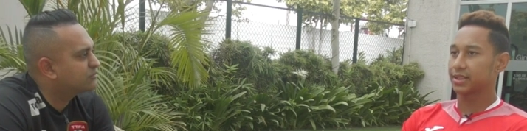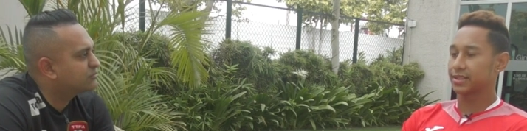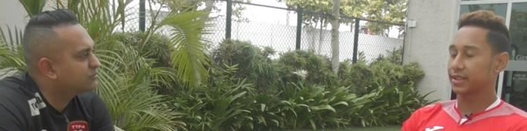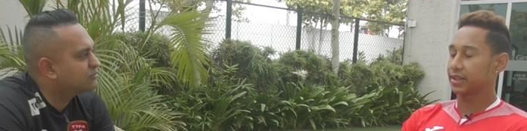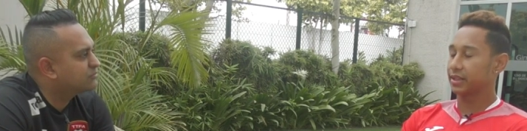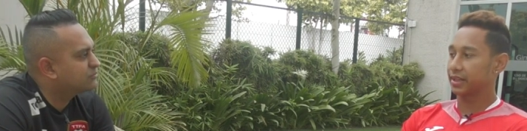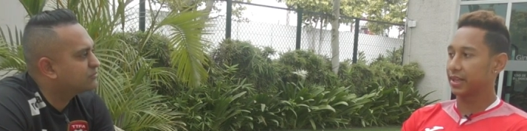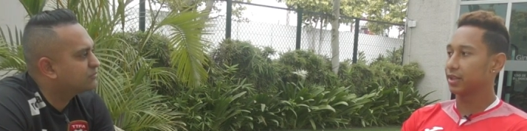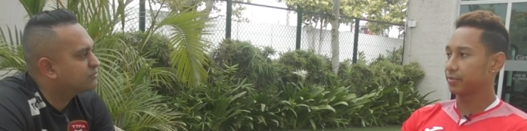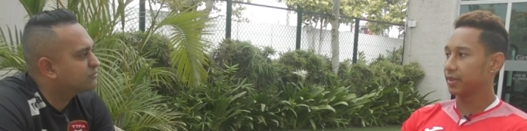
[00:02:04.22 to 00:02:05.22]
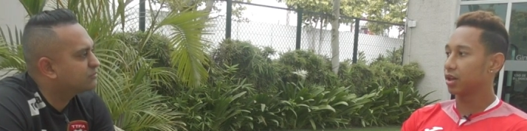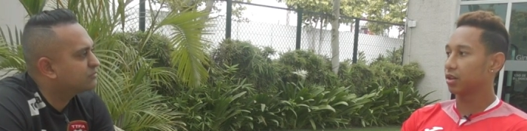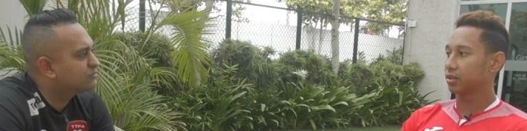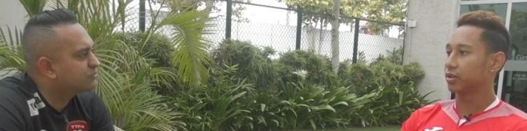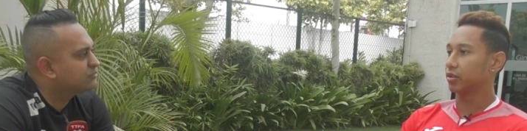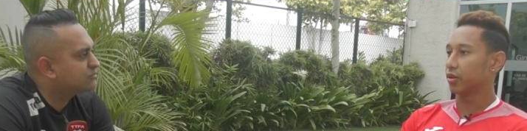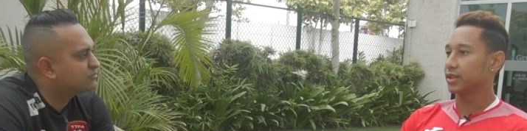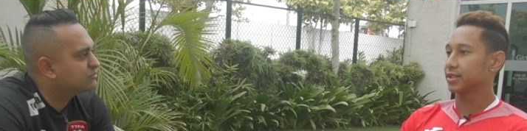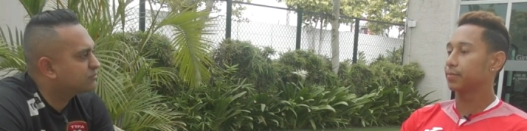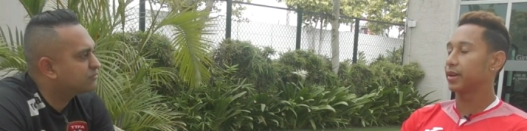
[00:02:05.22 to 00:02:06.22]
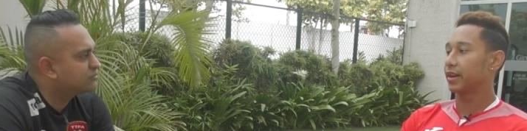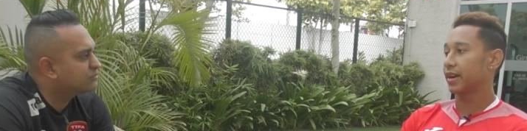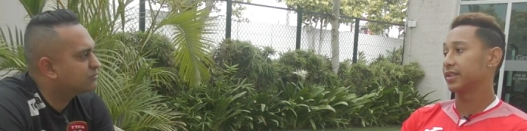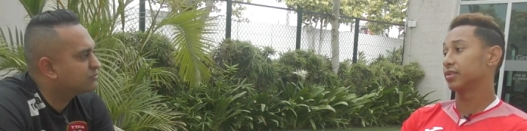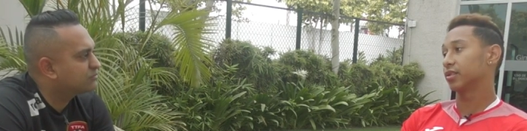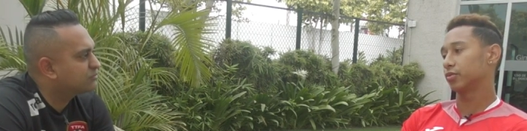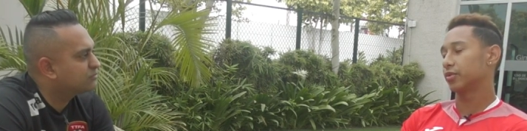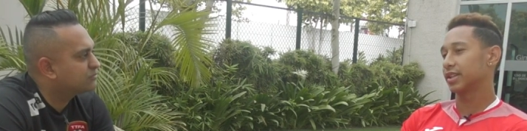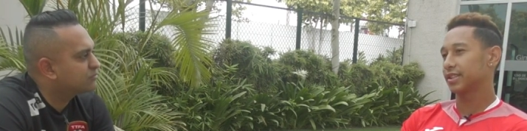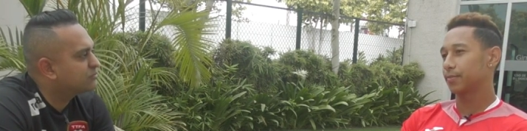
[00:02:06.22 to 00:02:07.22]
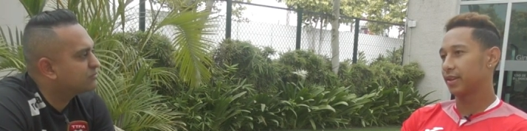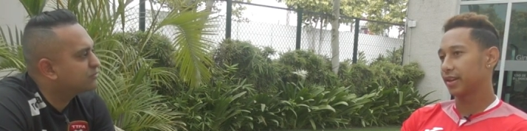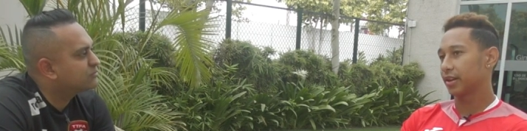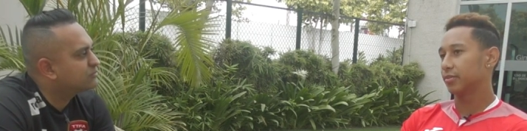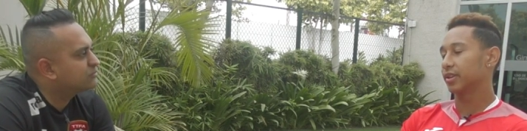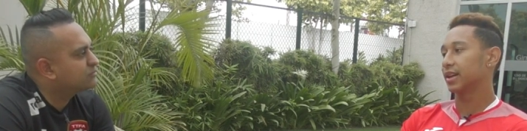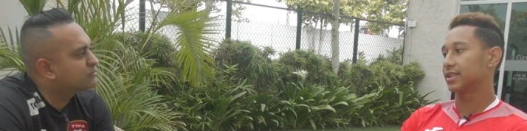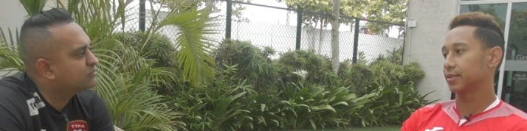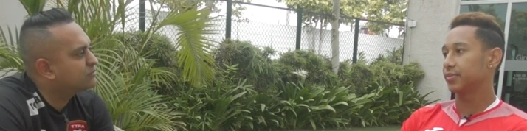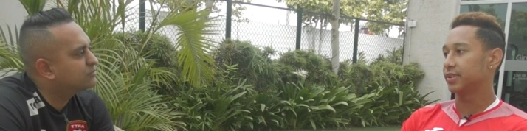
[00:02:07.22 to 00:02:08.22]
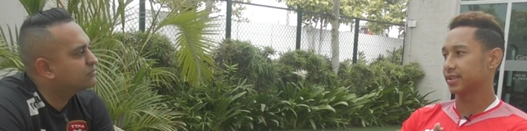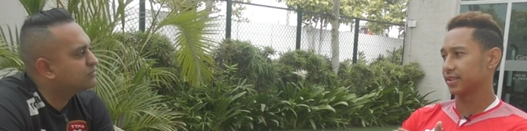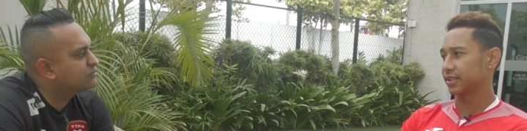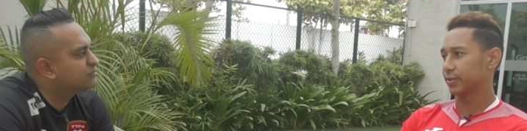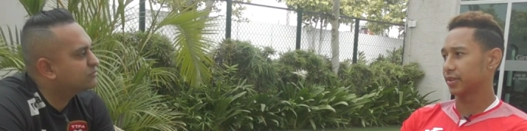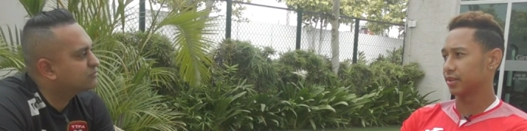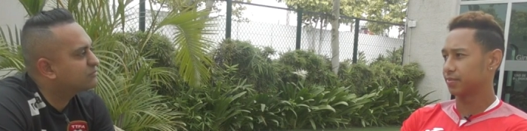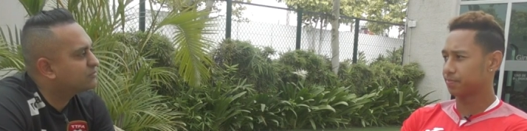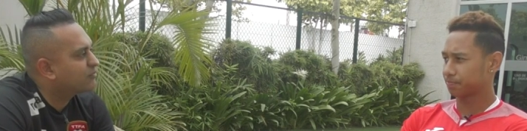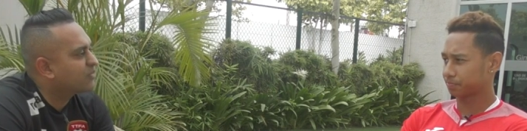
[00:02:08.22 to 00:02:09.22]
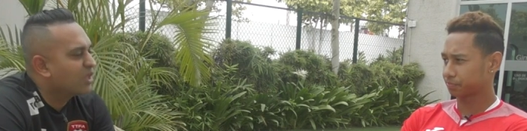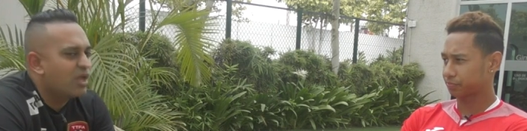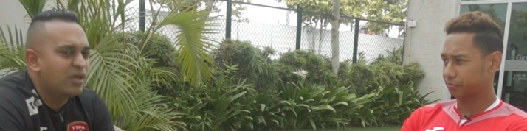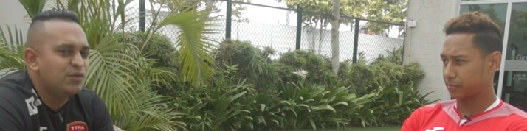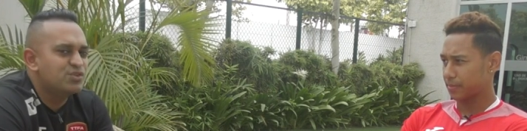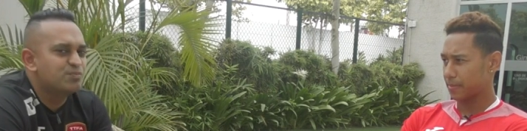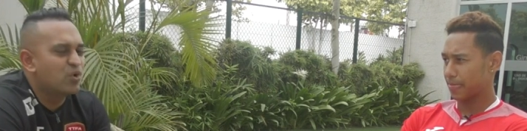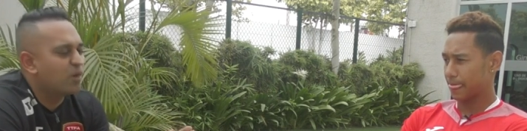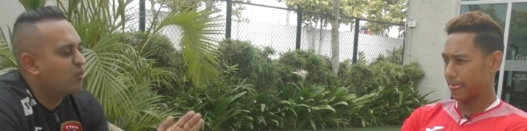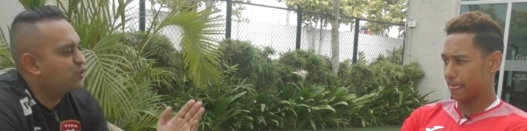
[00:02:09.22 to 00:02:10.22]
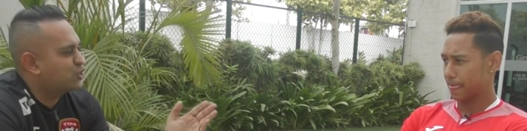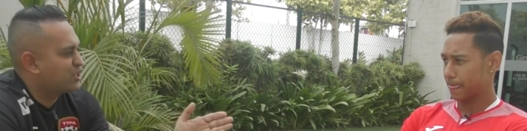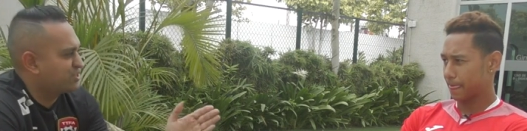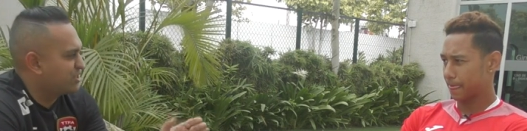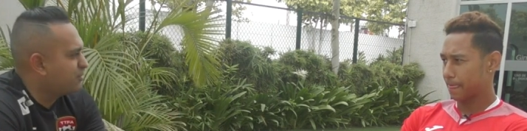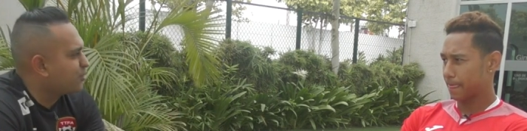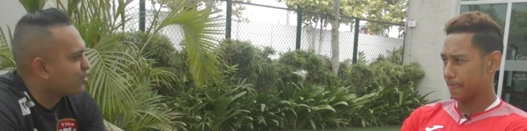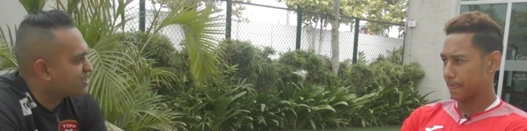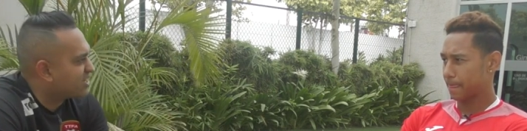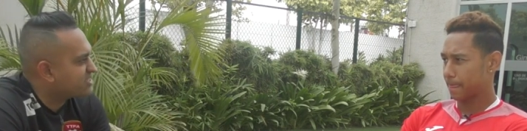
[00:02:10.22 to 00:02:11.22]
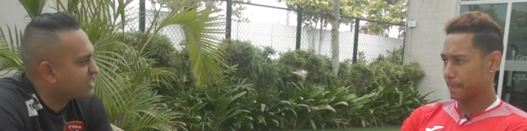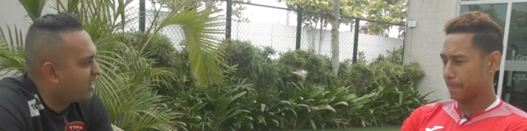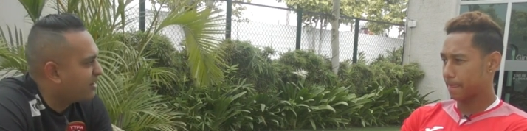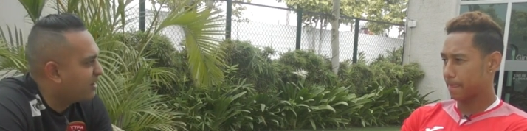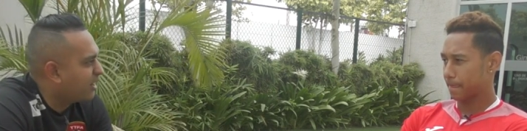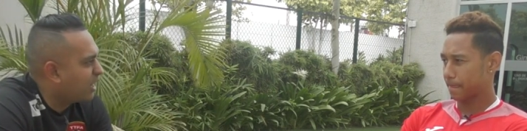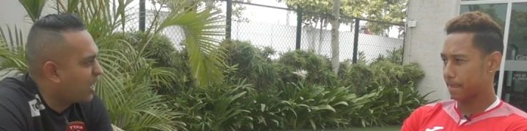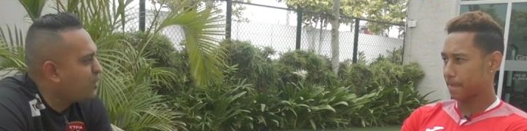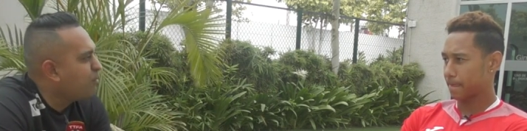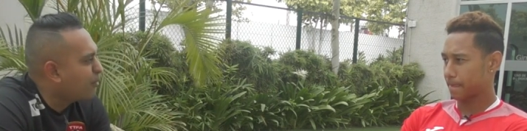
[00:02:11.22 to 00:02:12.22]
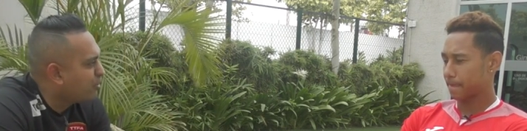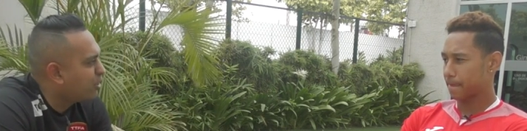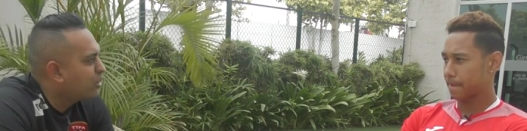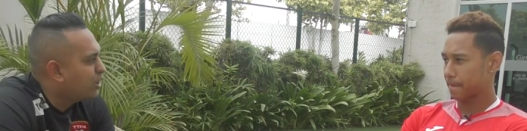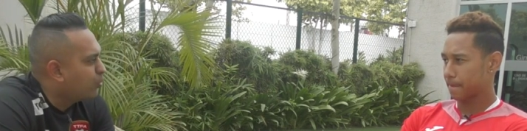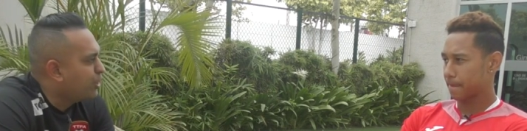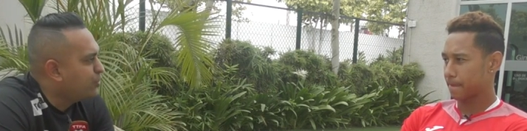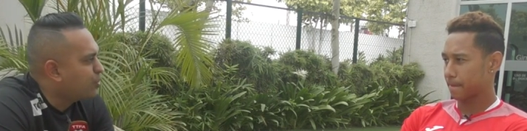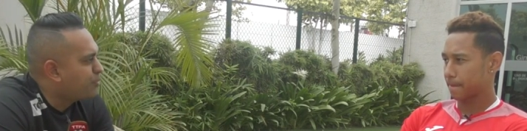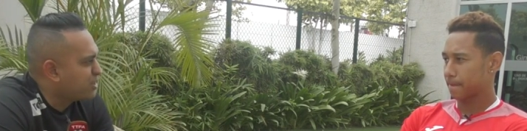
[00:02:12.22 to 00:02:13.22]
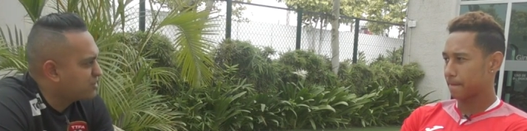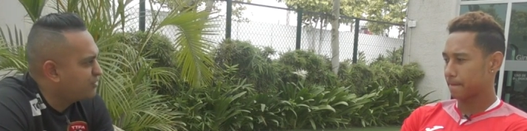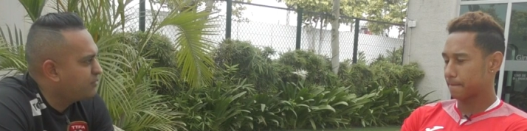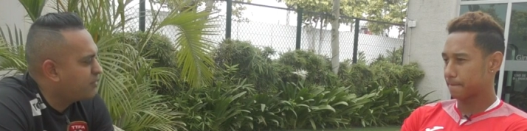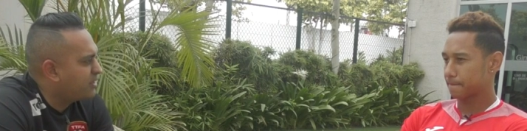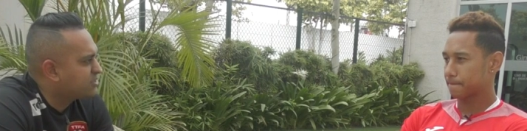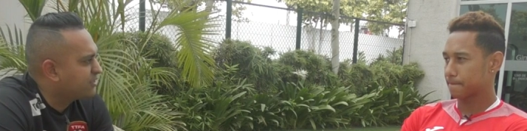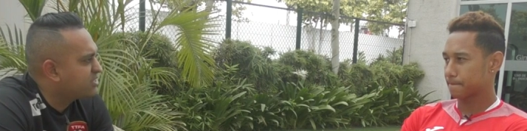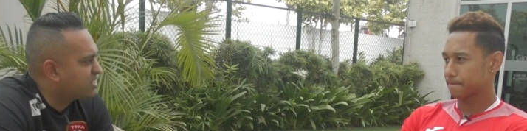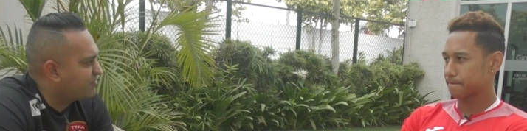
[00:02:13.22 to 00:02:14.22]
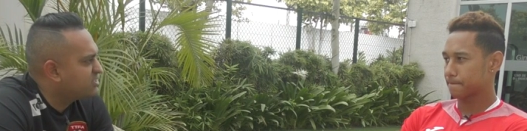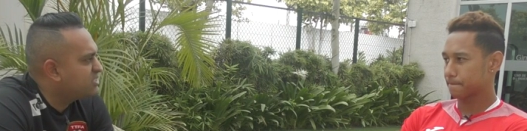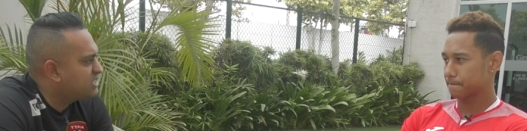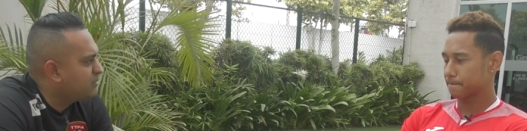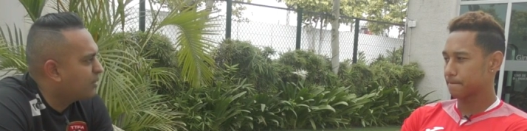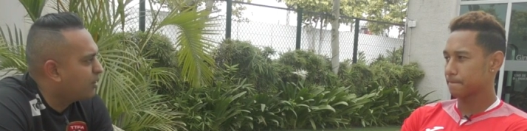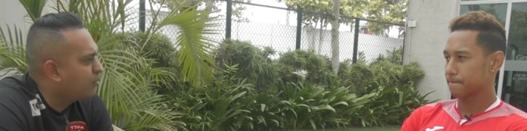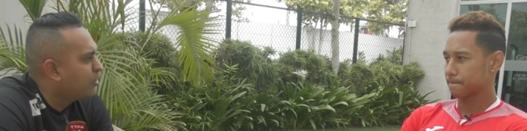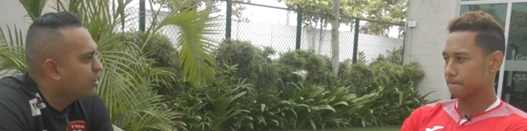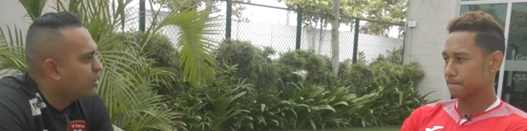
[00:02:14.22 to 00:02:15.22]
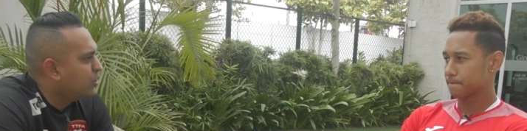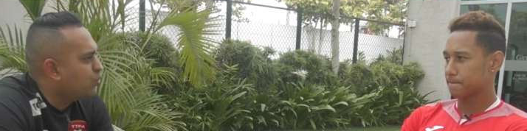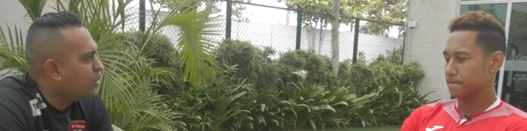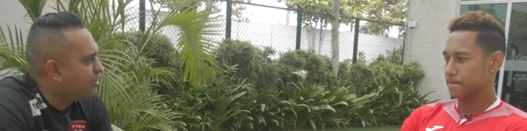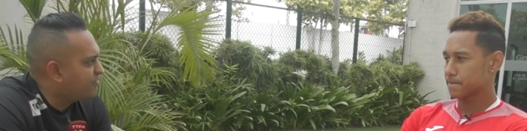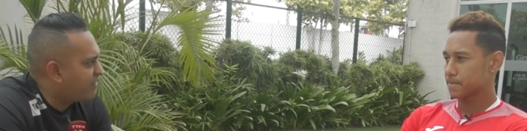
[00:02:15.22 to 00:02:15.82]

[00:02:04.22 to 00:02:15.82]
Speaker 1: I say it helped me a lot to grow as a player, and not only as a player, but as a person as well. You spoke
Speaker 2: about trust in the process, and uh, I remember when you were part of the men's under 17 team, um, you were in the